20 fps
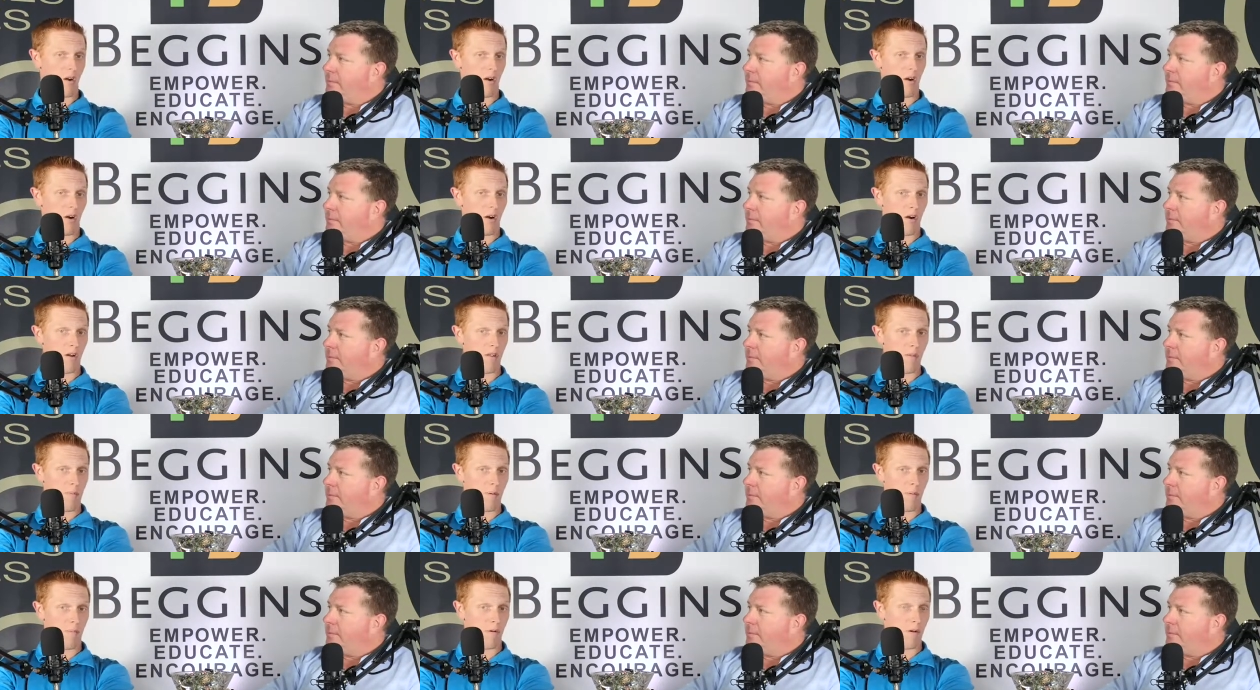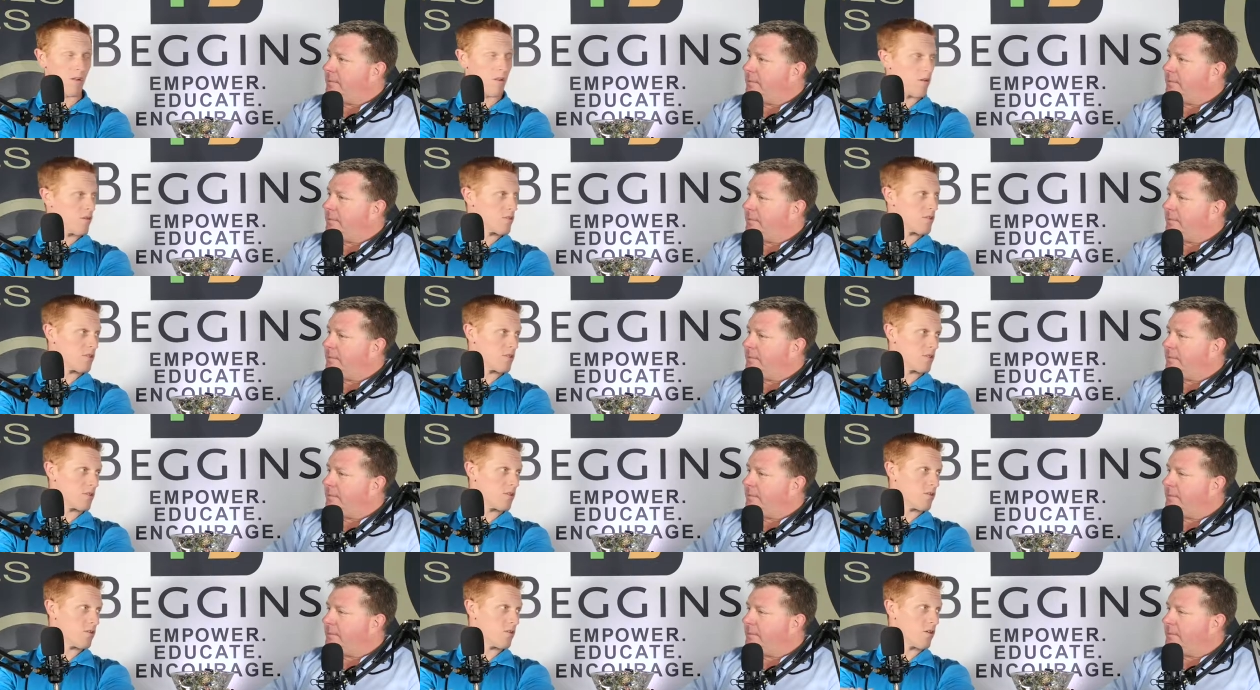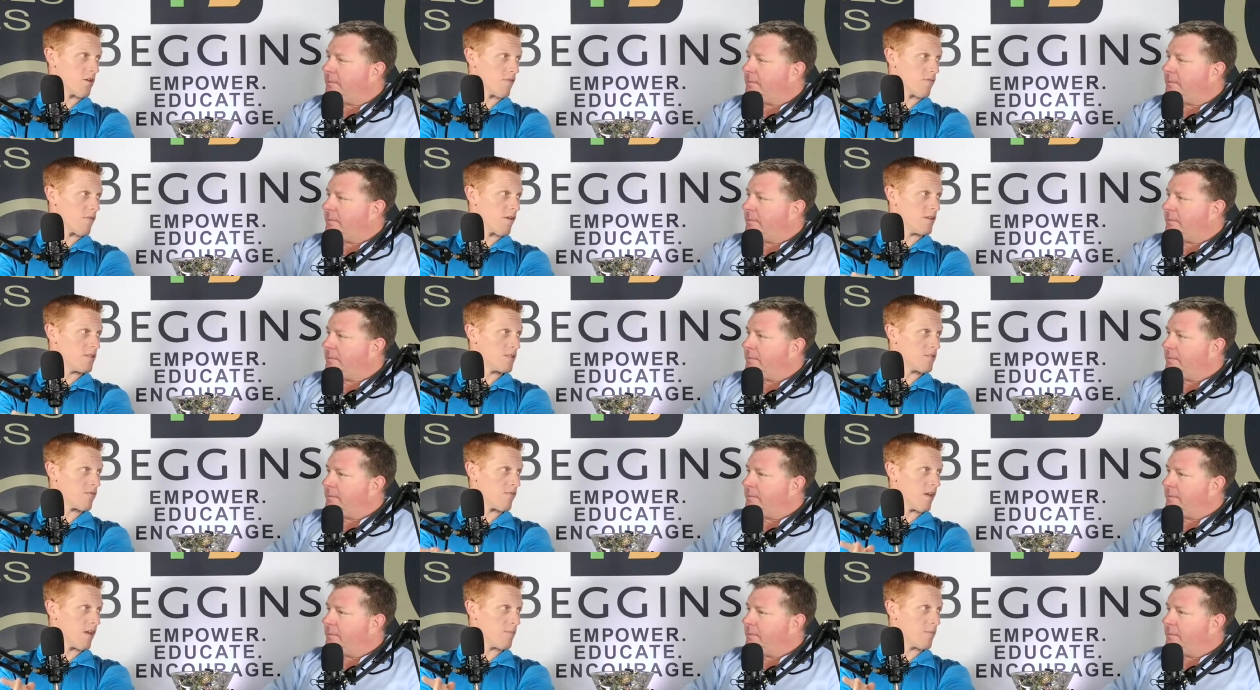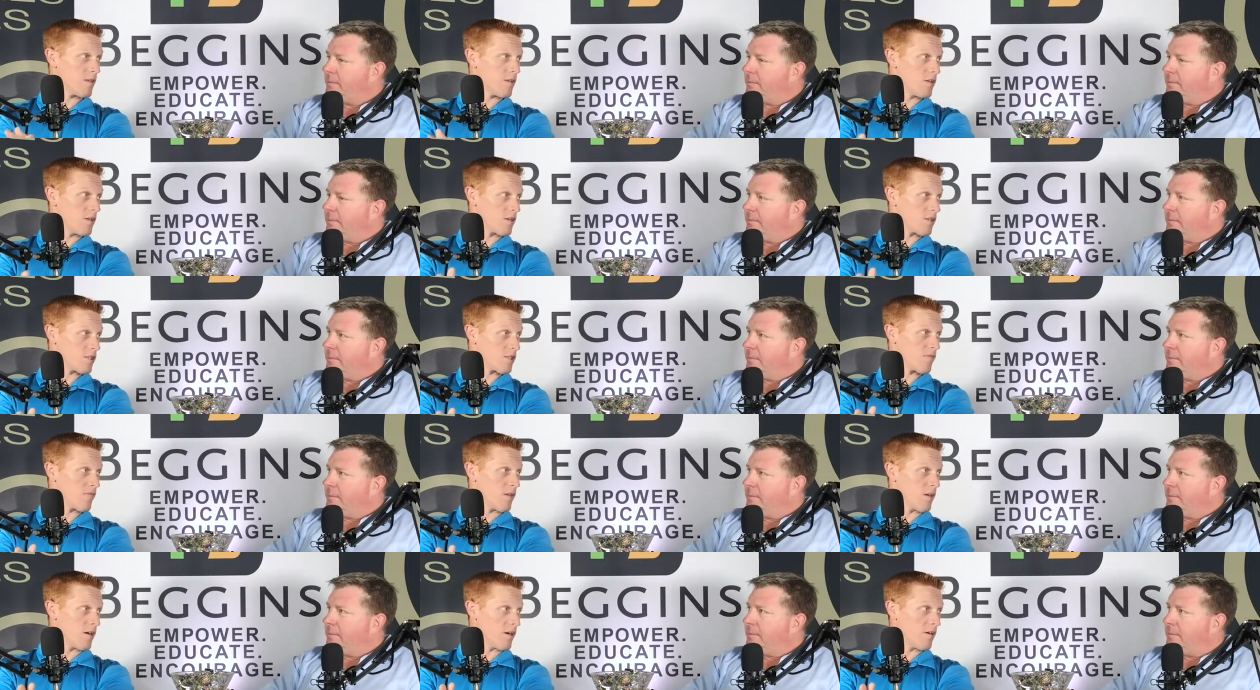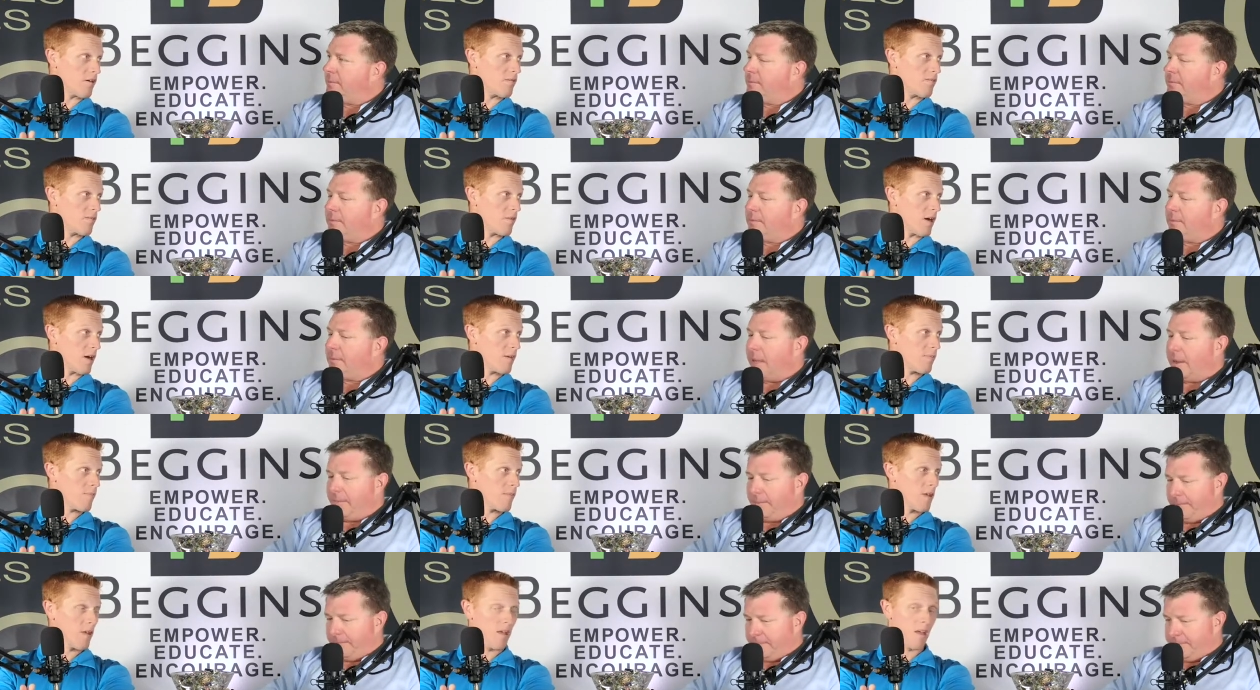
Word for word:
Speaker 1: are the people closest to your friends, family, your sphere, right? Yep.